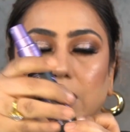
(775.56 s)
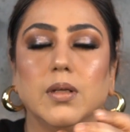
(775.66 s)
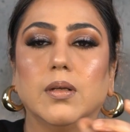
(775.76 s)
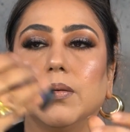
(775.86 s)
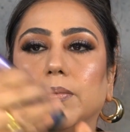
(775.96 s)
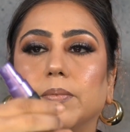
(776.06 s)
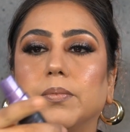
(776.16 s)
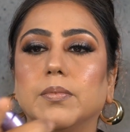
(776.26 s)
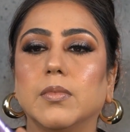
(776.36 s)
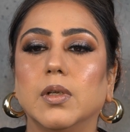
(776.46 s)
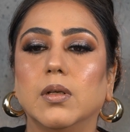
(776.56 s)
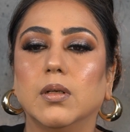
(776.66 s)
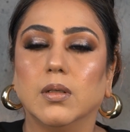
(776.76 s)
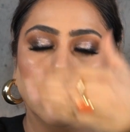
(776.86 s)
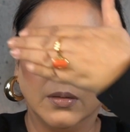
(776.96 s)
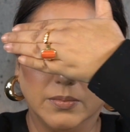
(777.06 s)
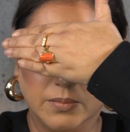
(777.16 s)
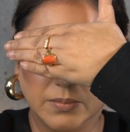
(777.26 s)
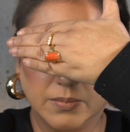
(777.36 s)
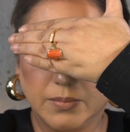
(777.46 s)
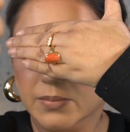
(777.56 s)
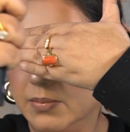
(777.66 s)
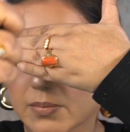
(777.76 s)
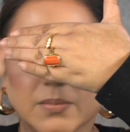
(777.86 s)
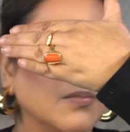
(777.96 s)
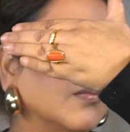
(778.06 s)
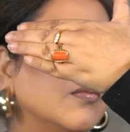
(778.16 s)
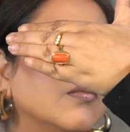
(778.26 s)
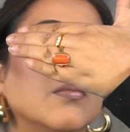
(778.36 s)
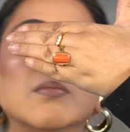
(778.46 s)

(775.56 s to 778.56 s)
step is makeup spray. So I'm